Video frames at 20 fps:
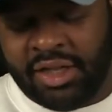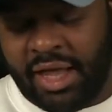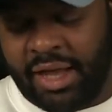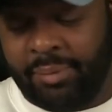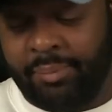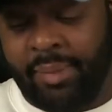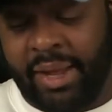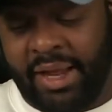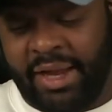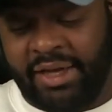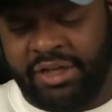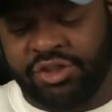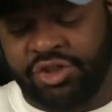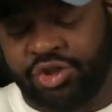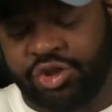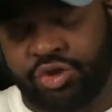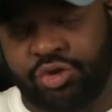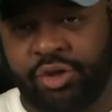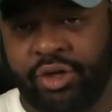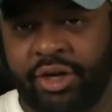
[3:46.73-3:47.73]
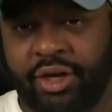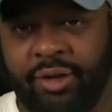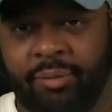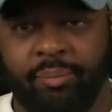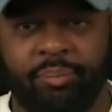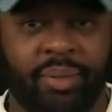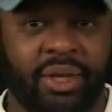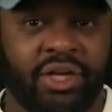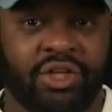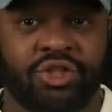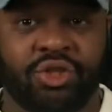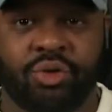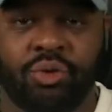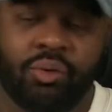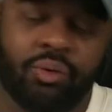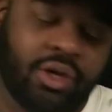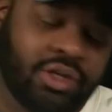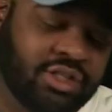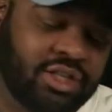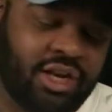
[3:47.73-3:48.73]
like mainstream big
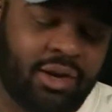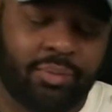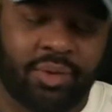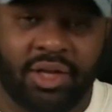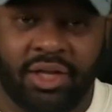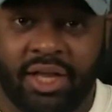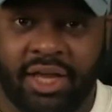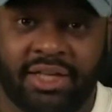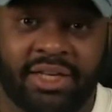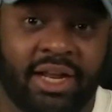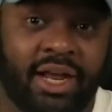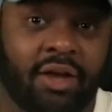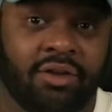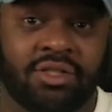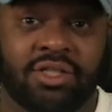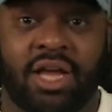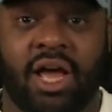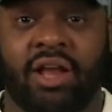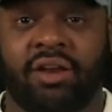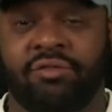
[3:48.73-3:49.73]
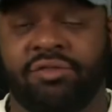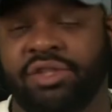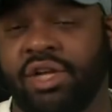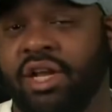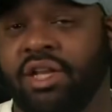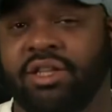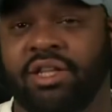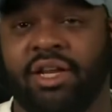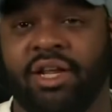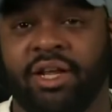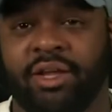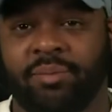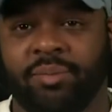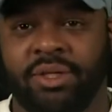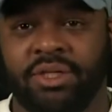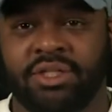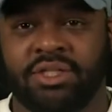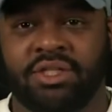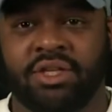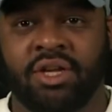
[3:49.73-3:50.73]
two runs that I'm collecting outside of Jonathan
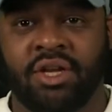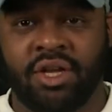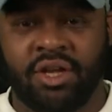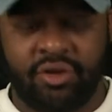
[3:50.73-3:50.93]
Hickman's